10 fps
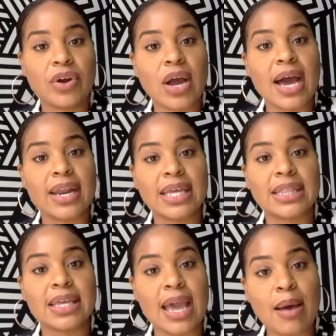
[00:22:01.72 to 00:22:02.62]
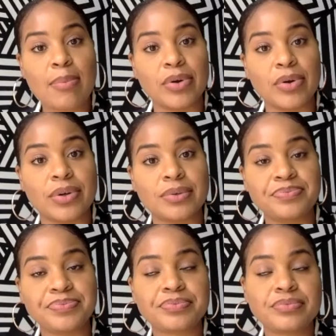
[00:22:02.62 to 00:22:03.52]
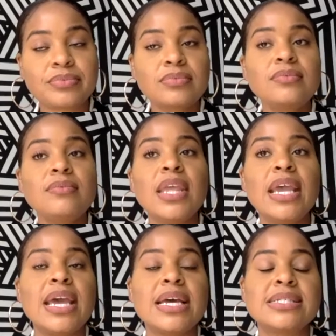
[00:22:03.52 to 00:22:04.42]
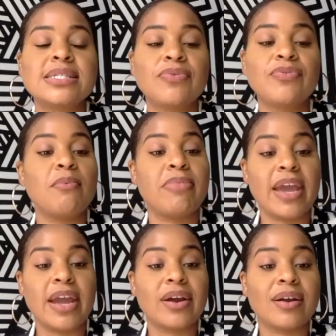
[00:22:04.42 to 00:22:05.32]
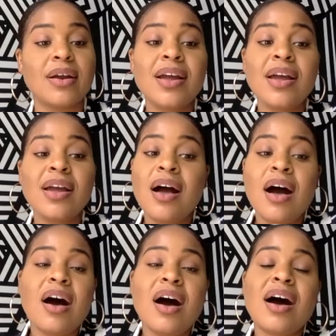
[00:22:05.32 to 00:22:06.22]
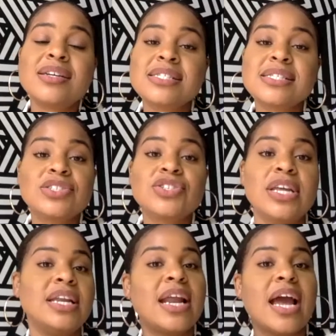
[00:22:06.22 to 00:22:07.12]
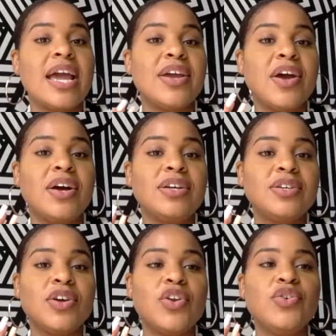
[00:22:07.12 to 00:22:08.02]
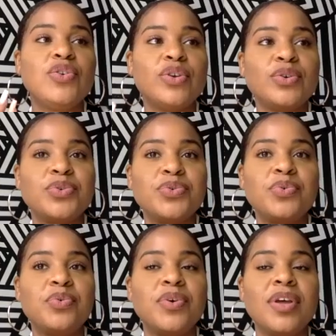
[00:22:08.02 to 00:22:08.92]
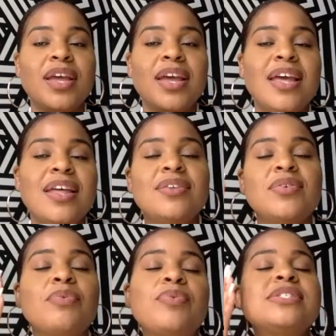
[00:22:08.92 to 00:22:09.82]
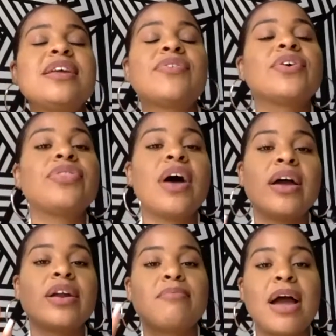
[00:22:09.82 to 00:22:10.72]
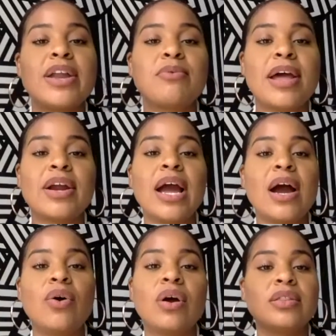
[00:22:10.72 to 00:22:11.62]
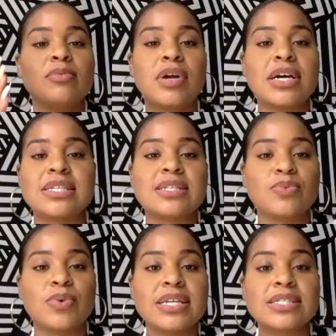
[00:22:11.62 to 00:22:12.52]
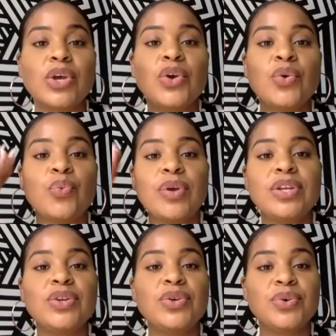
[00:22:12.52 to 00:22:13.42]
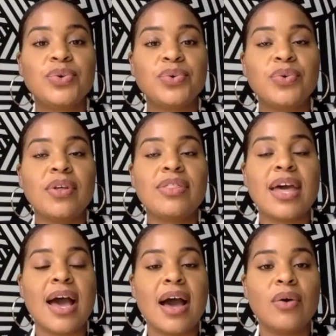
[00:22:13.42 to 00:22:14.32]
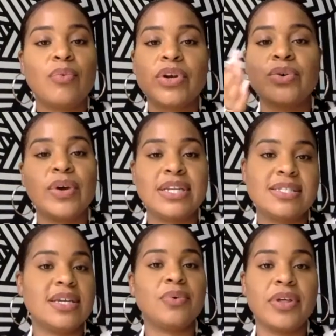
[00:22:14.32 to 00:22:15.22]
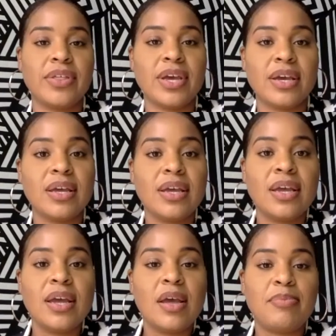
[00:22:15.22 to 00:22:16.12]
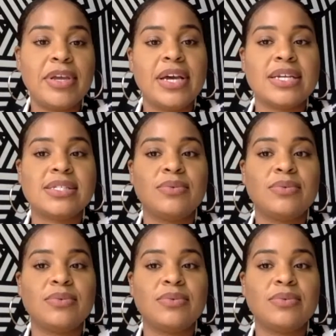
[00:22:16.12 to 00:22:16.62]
out how to get the capital. And from there, honestly, Janine and I knew it was never a thought in our mind, no matter how hard the process was, we knew that we're going to stick with it because